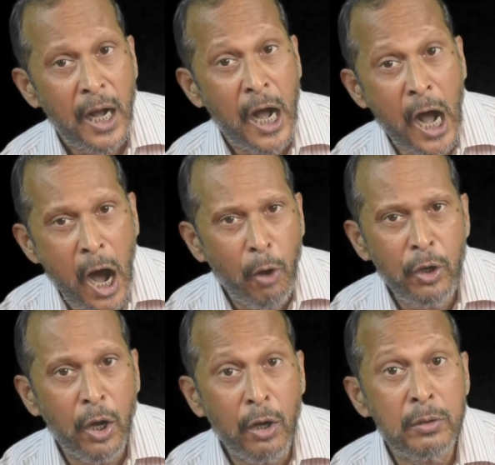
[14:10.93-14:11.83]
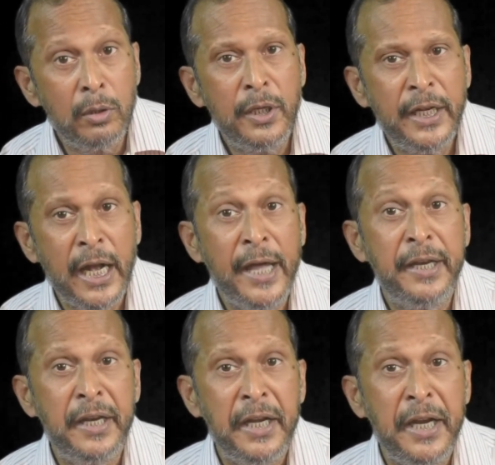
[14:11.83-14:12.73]
How long
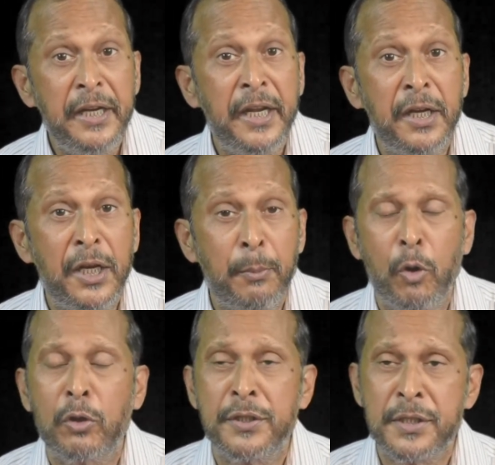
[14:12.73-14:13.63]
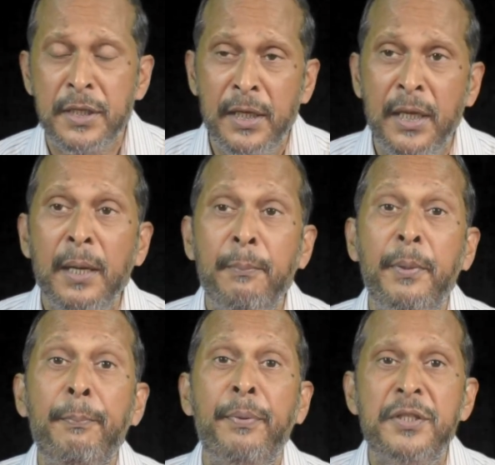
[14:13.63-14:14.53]
can Indian democracy
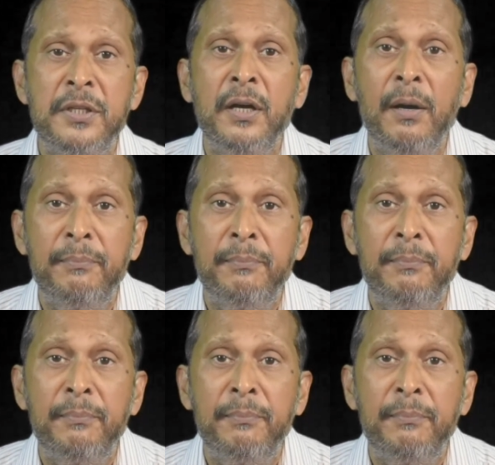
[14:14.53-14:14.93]
be preserved?